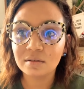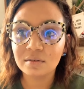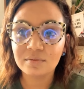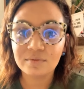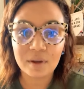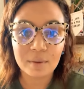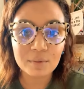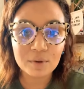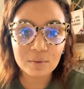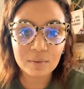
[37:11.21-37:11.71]

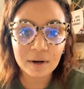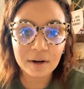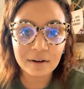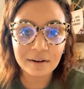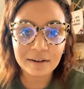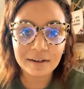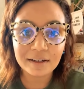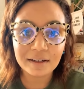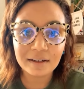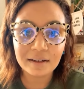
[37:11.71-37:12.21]

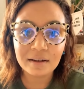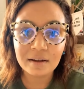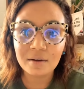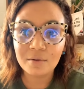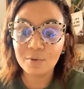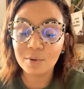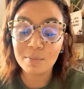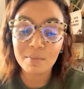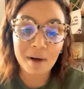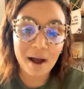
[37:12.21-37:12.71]
February
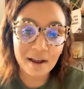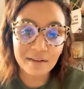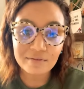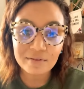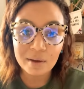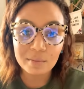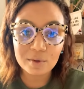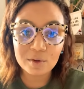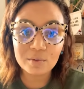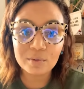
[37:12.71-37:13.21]

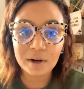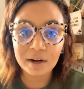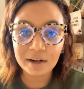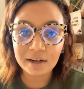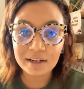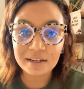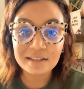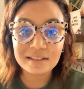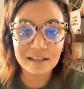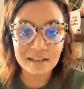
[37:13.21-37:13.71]

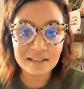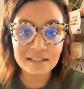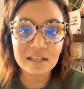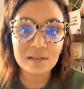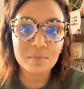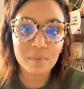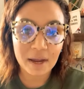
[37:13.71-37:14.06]
Scentsy